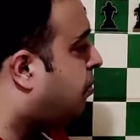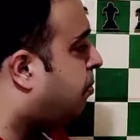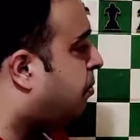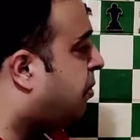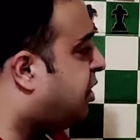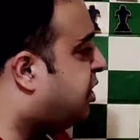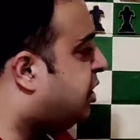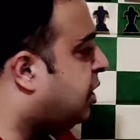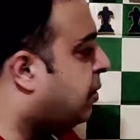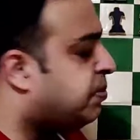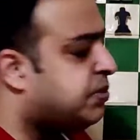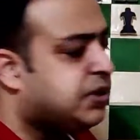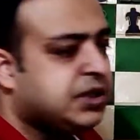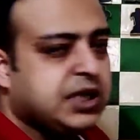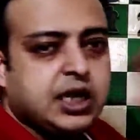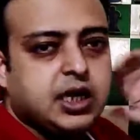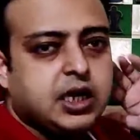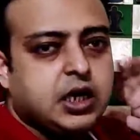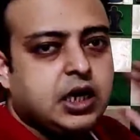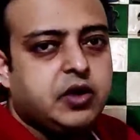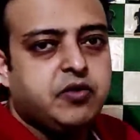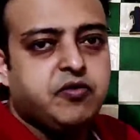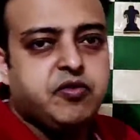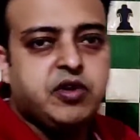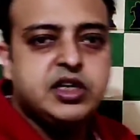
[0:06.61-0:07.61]
bishop
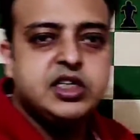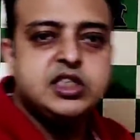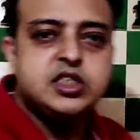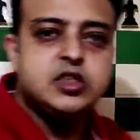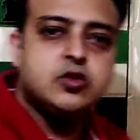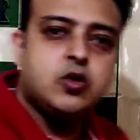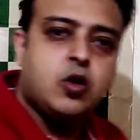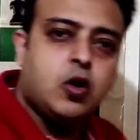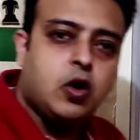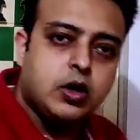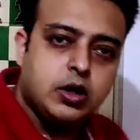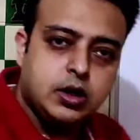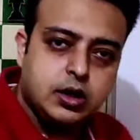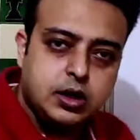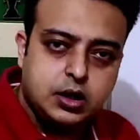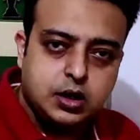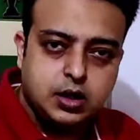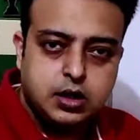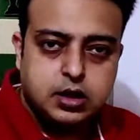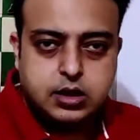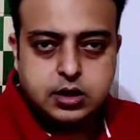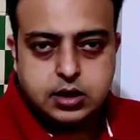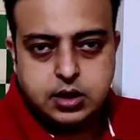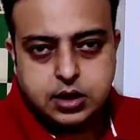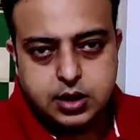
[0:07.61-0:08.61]
sacrifice
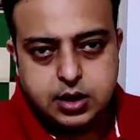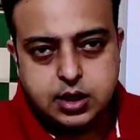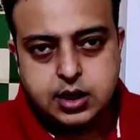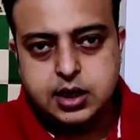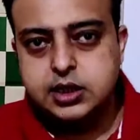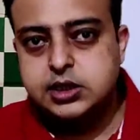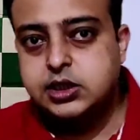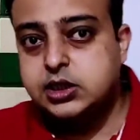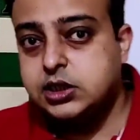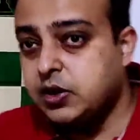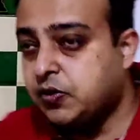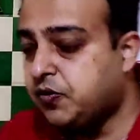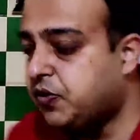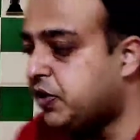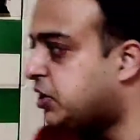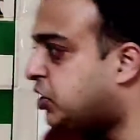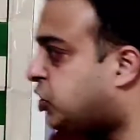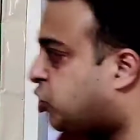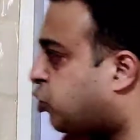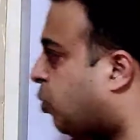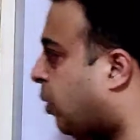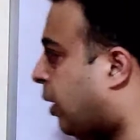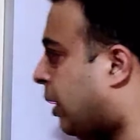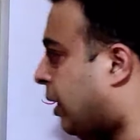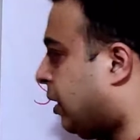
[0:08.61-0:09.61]
on the h7
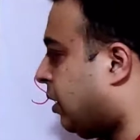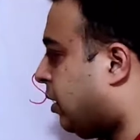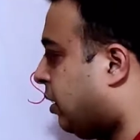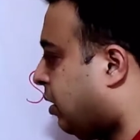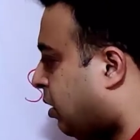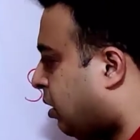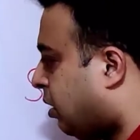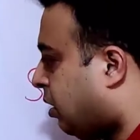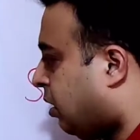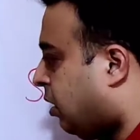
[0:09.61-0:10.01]
square.